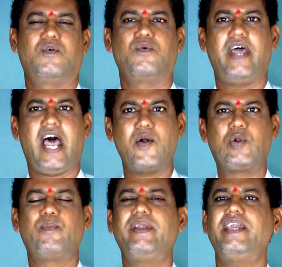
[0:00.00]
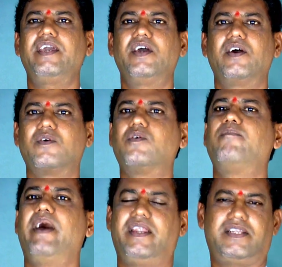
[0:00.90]
We have to be good
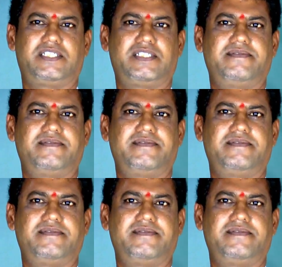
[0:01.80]
manners.